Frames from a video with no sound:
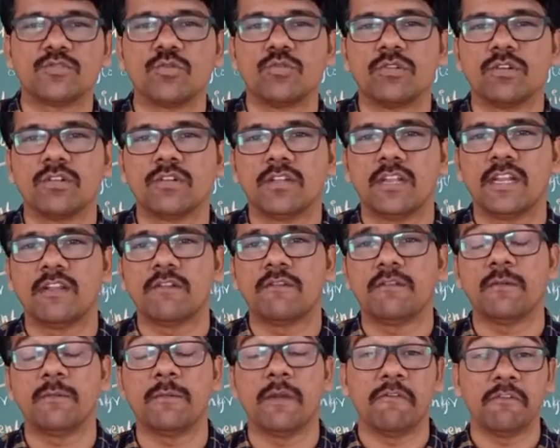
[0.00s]
told, and
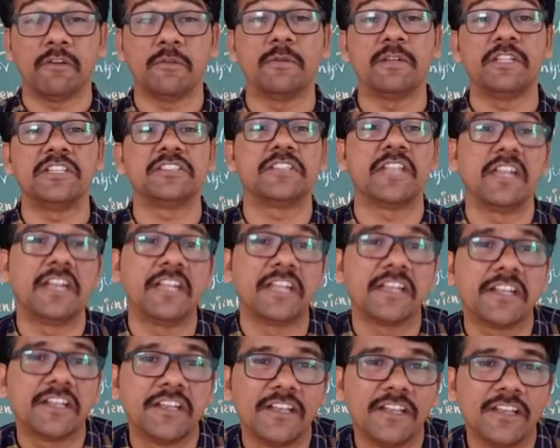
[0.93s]
everybody is
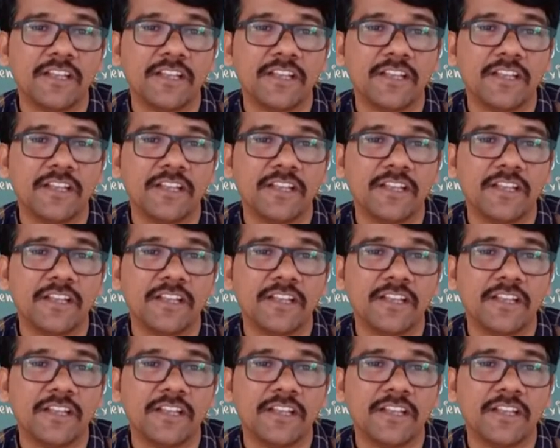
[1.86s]
telling.